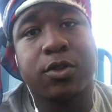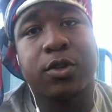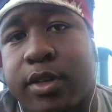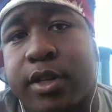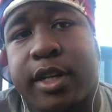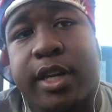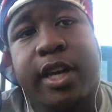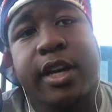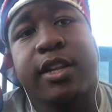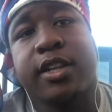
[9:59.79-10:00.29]

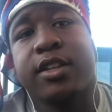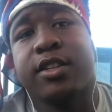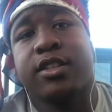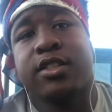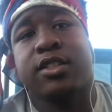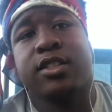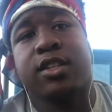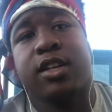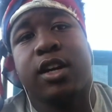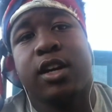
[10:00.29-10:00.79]
Daddy and his
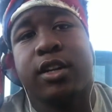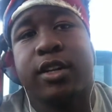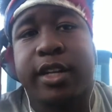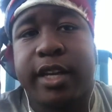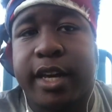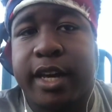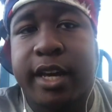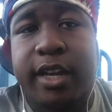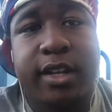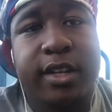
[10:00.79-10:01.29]

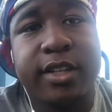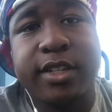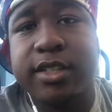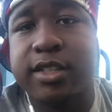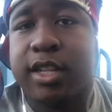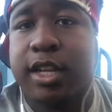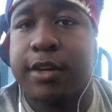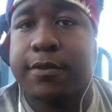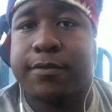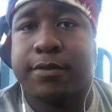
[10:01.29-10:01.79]
dad in his
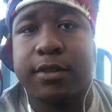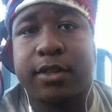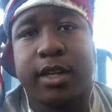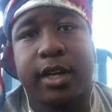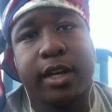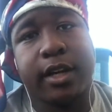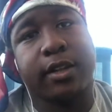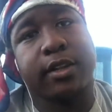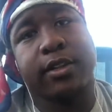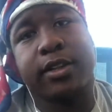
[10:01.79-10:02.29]
life or
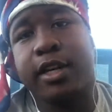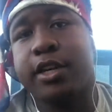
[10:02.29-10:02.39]
not, they